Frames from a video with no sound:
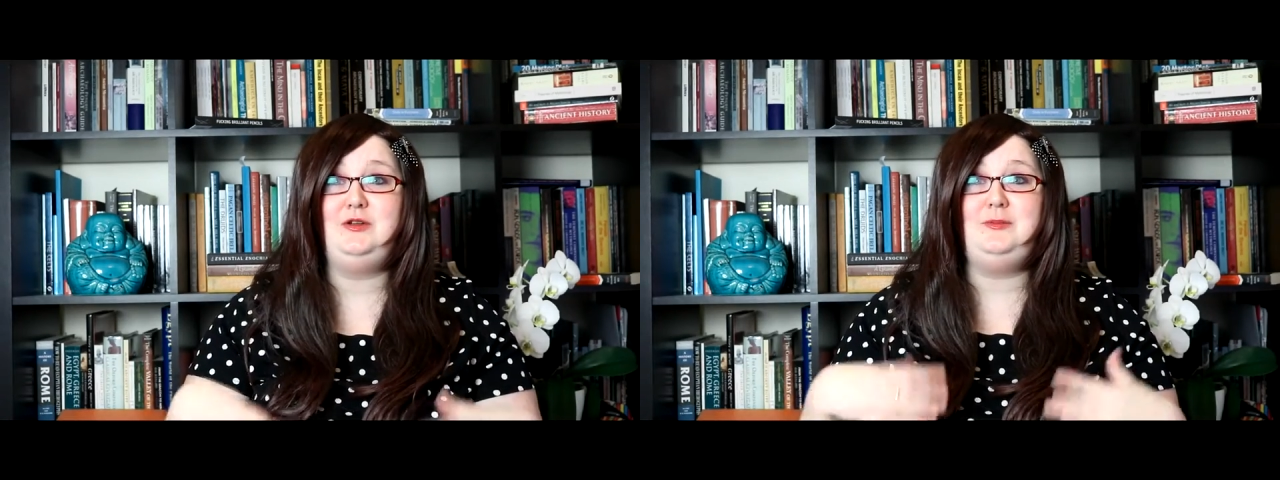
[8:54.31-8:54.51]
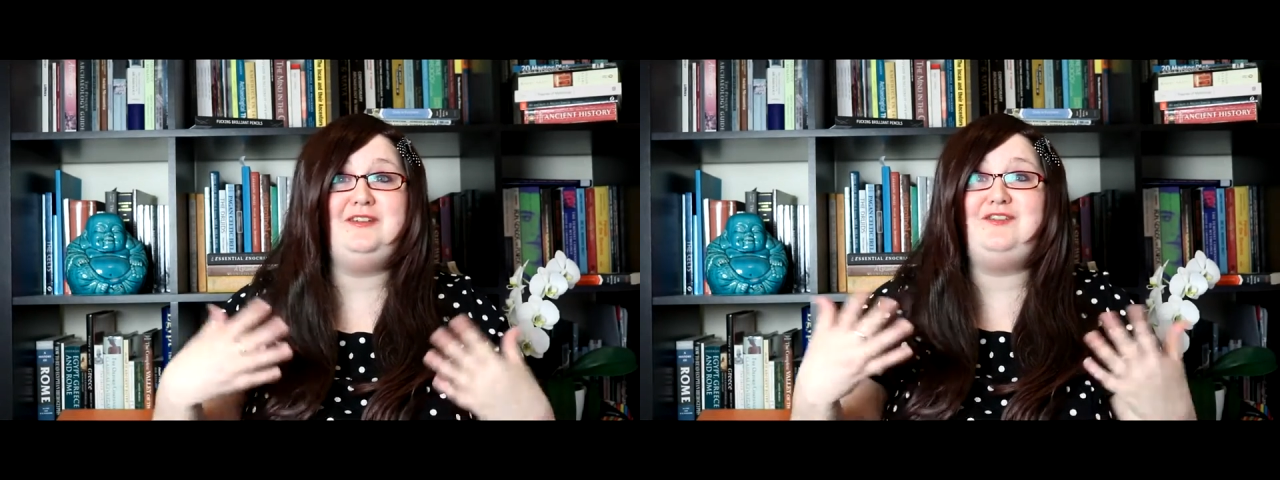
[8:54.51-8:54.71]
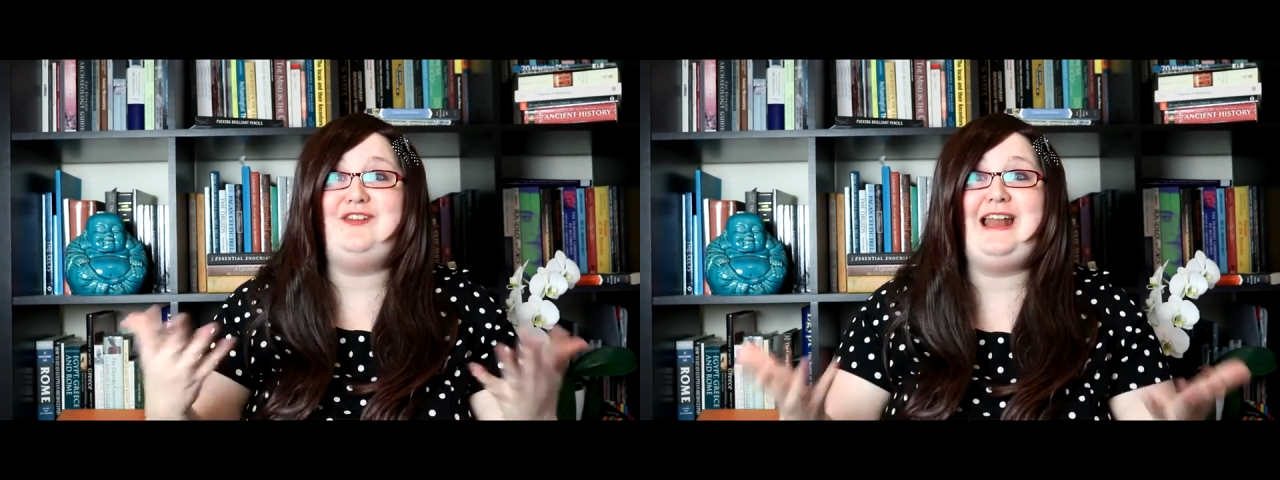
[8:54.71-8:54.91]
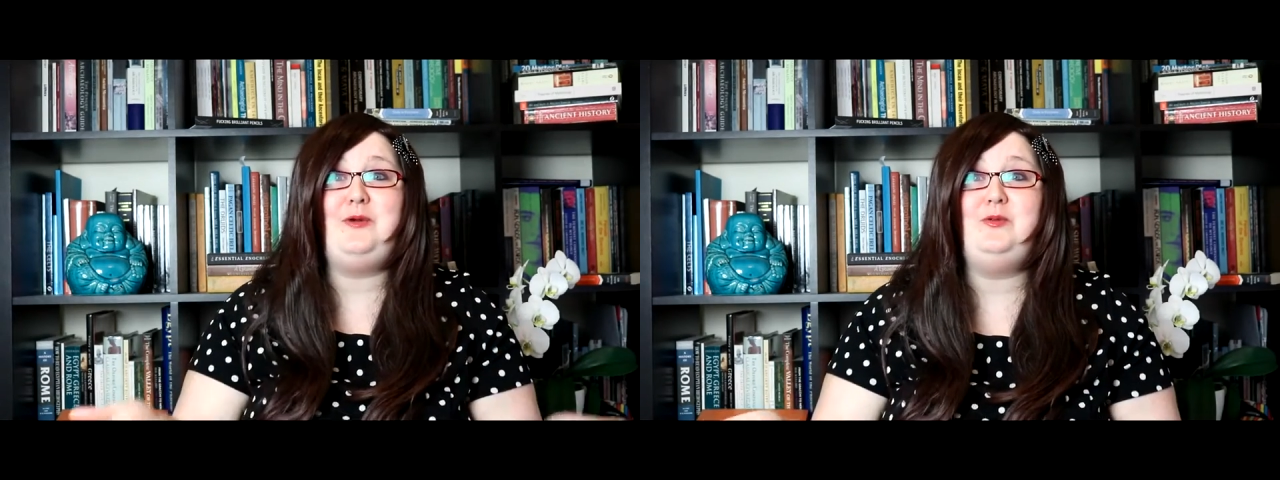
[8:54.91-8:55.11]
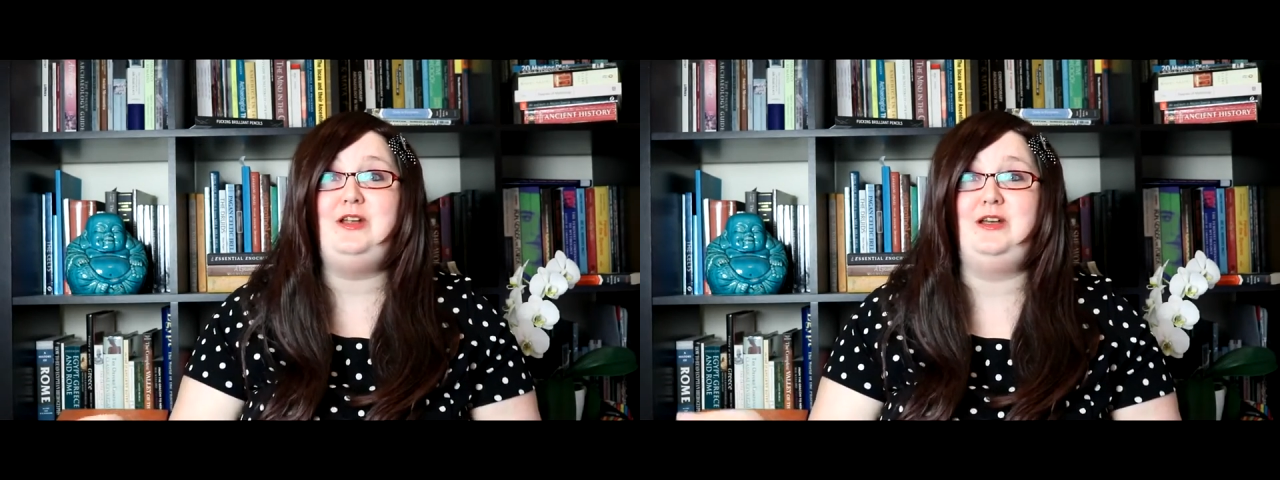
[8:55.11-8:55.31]
You want to
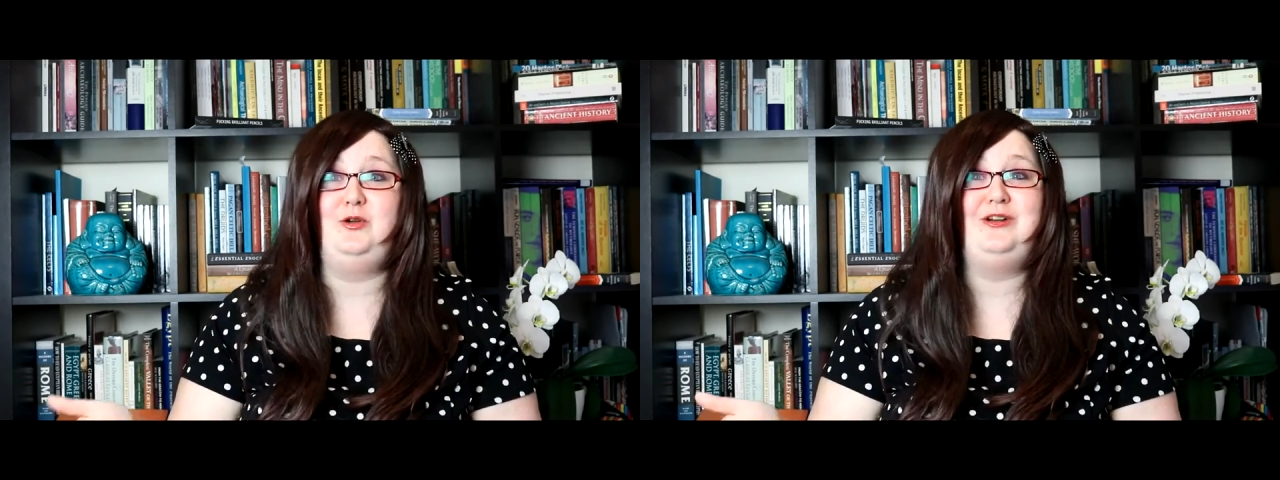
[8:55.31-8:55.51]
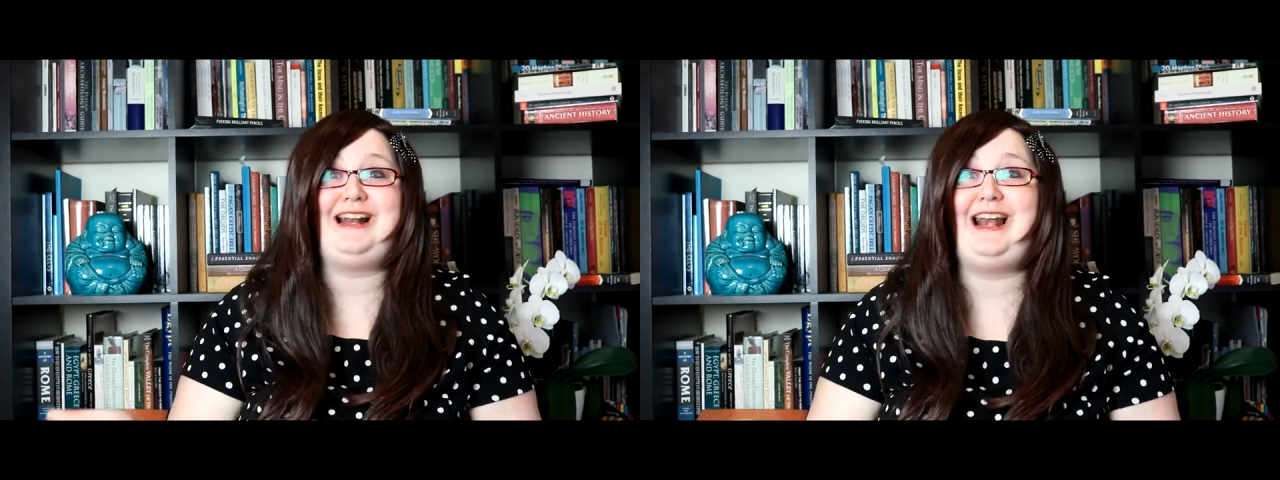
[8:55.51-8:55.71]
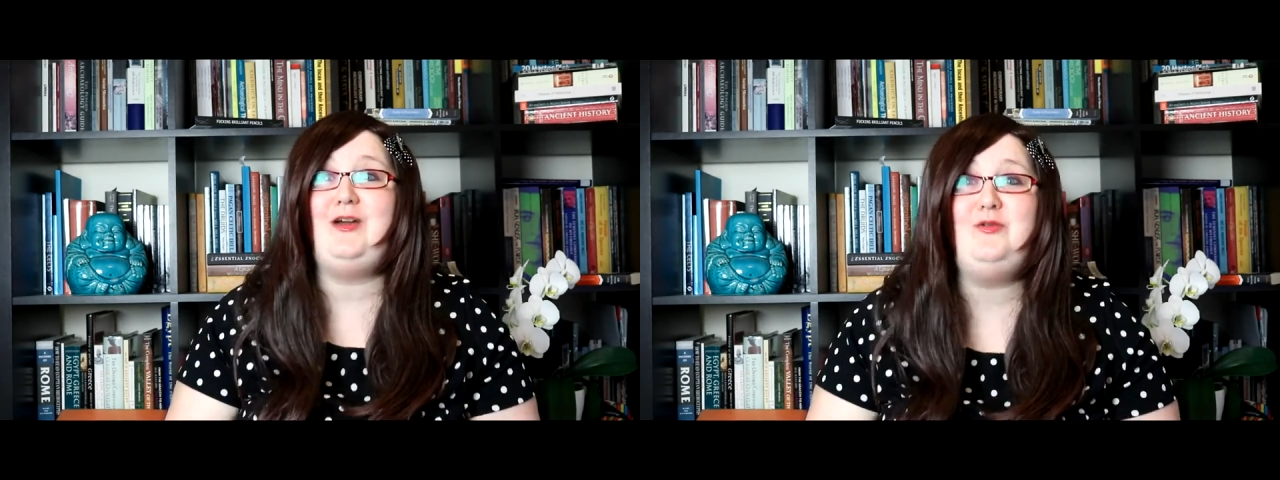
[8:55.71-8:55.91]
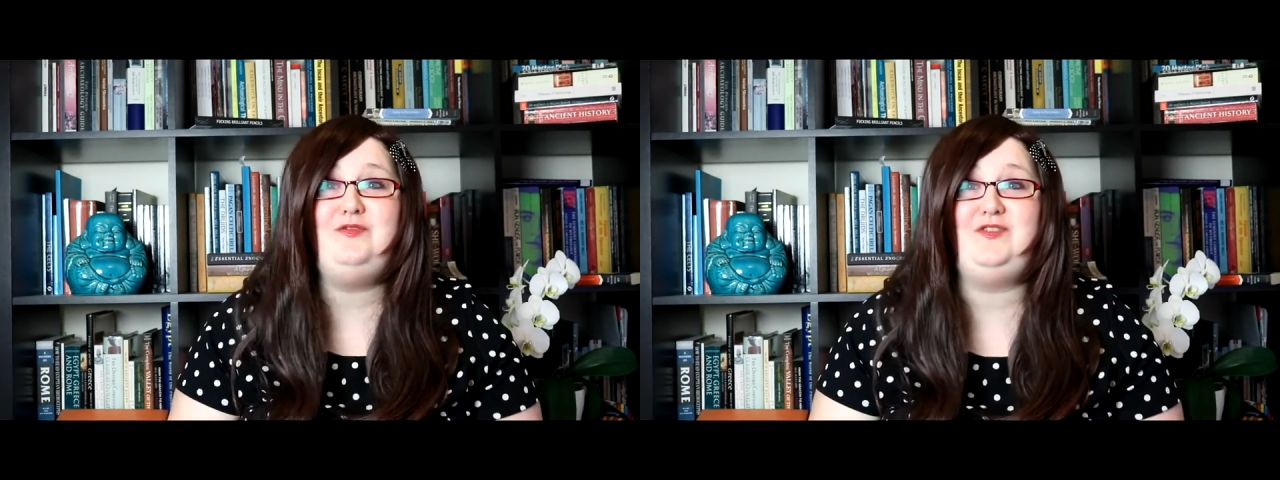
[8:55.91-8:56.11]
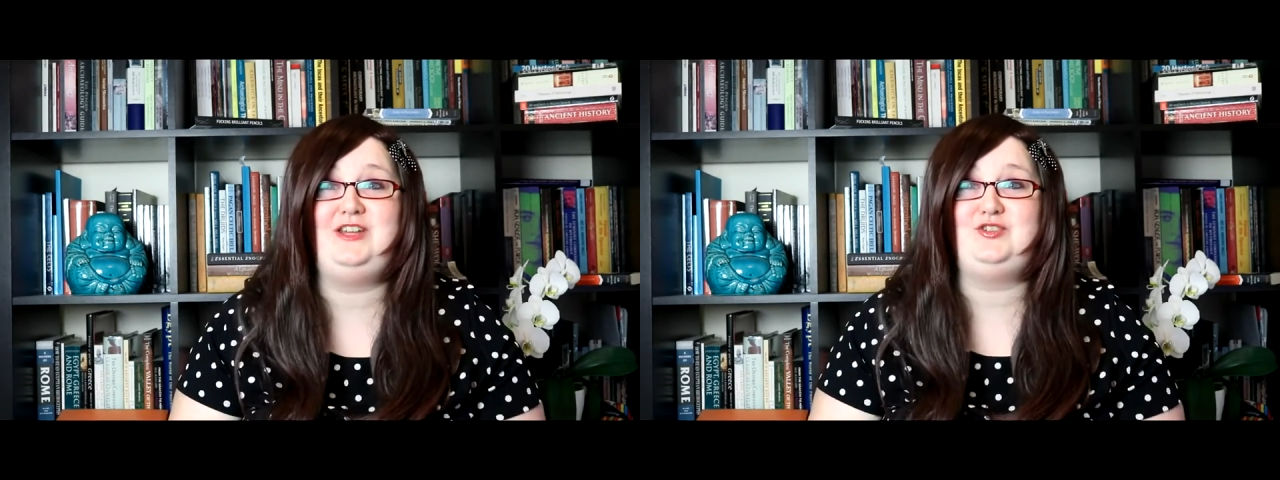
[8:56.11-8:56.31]
be a flounder or a
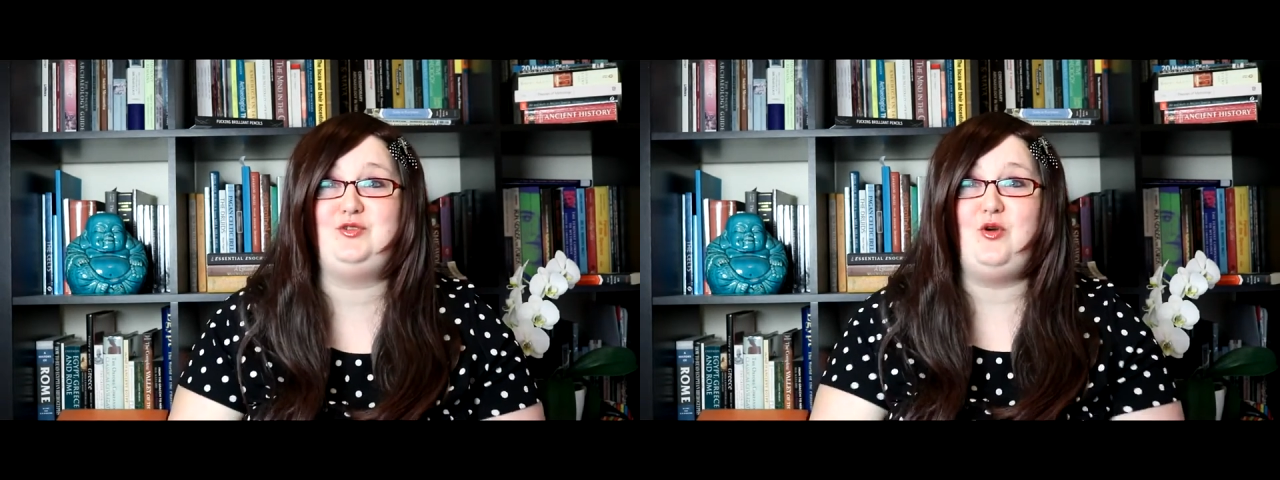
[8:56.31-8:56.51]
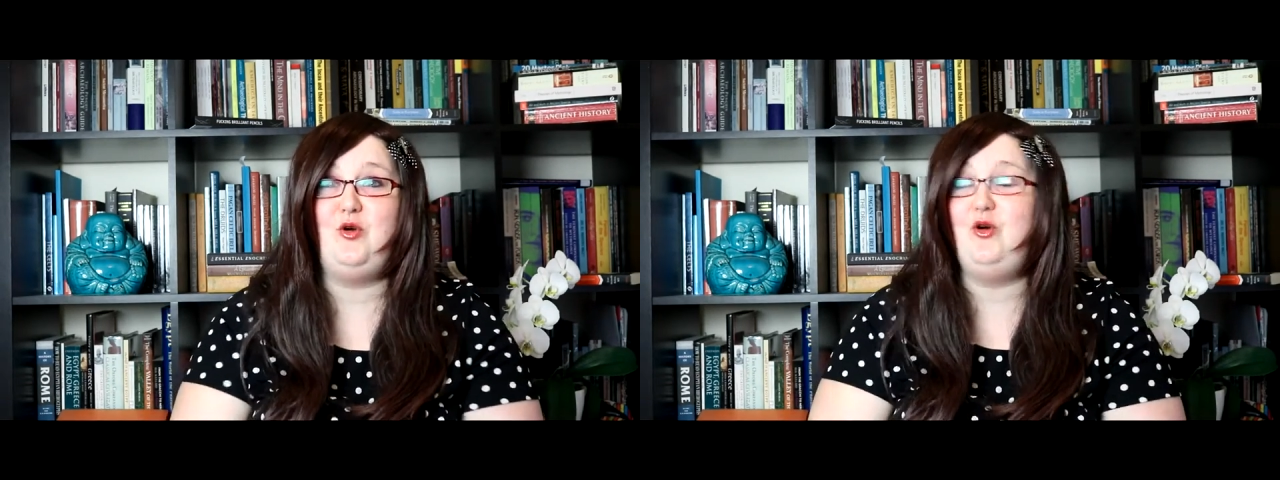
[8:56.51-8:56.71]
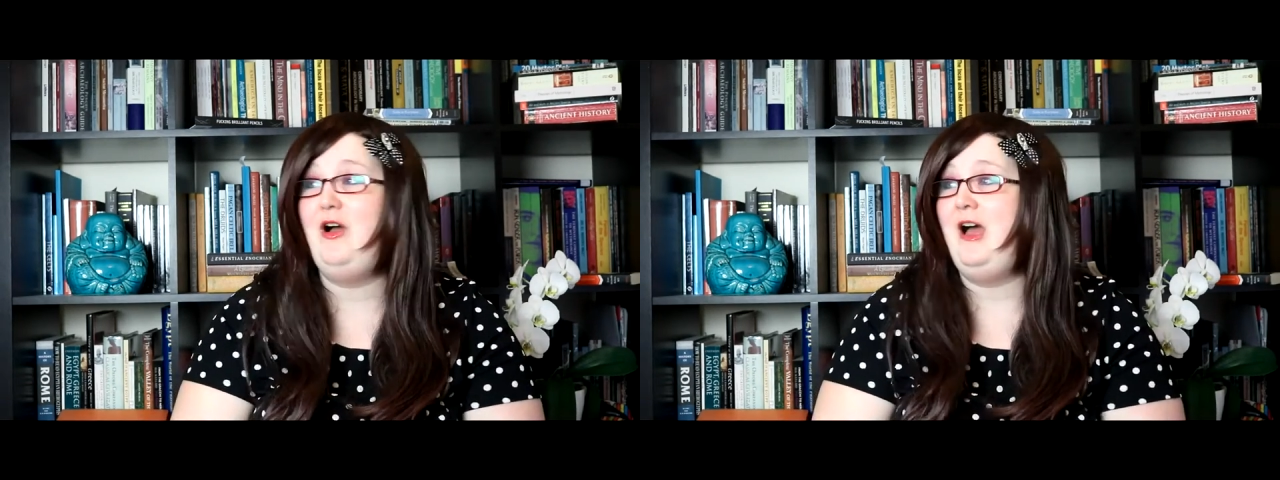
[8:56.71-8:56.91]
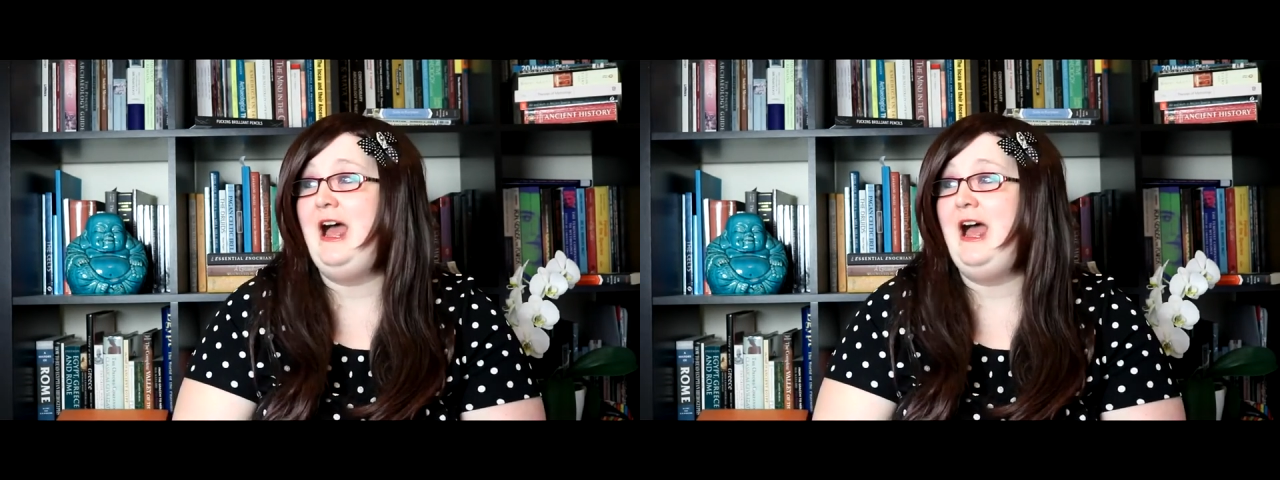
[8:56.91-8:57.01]
clownfish or,